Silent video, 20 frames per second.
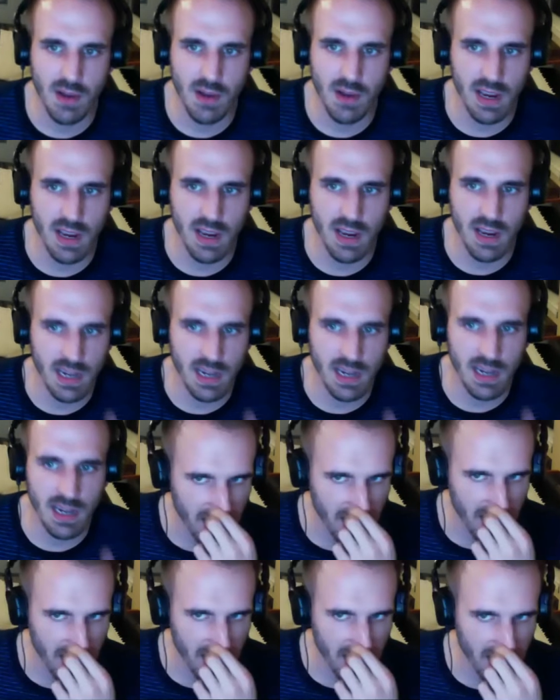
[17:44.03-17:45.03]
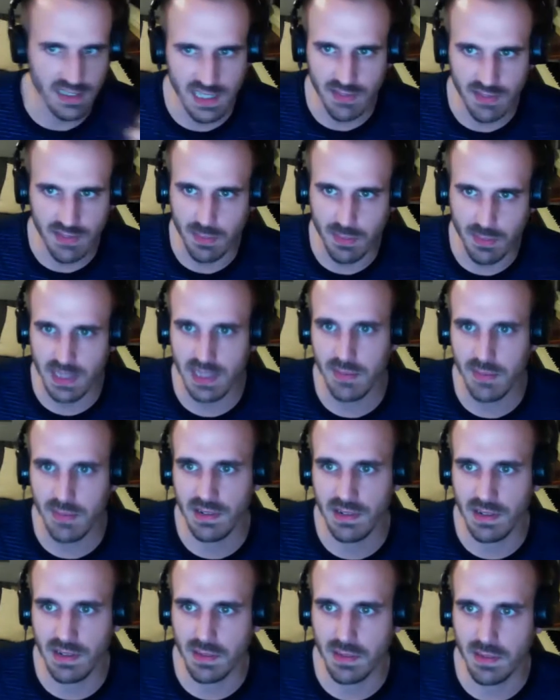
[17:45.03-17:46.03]
came out in '37, but they've
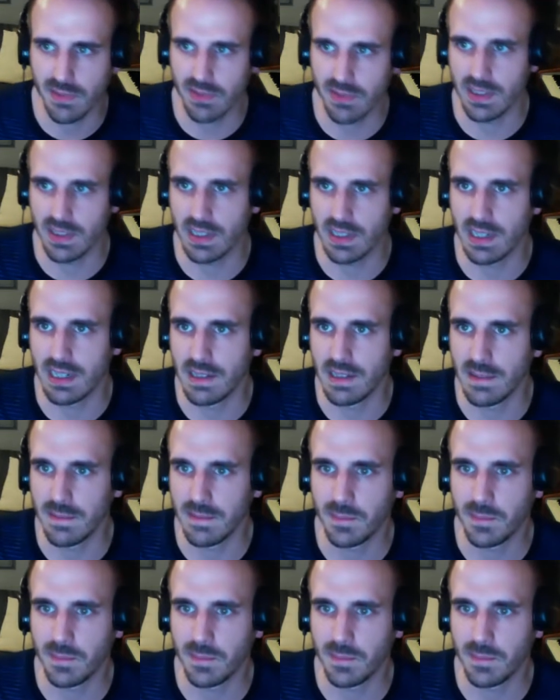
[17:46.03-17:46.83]
been around before that.